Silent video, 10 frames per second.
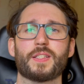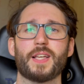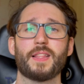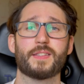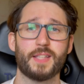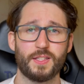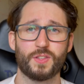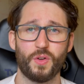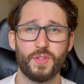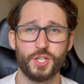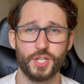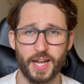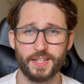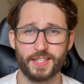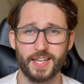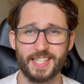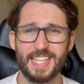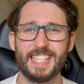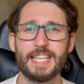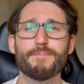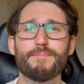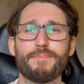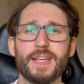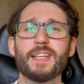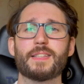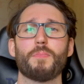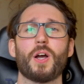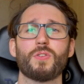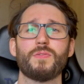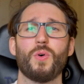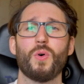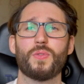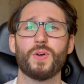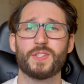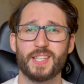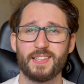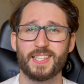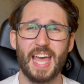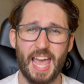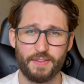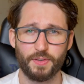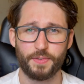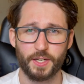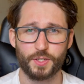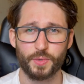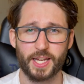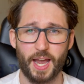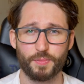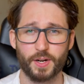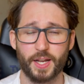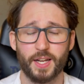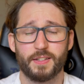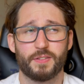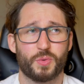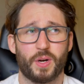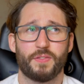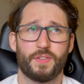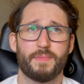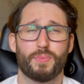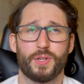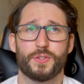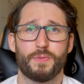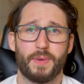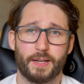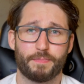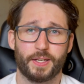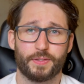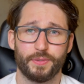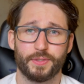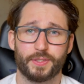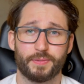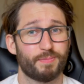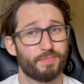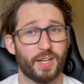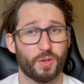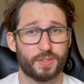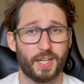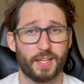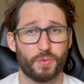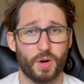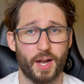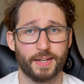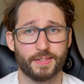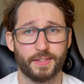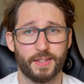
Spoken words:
say the sensor on the GH6 is the biggest Micro Four Thirds sensor ever fitted to a camera, and at 25.2 megapixels, it looks like they're right.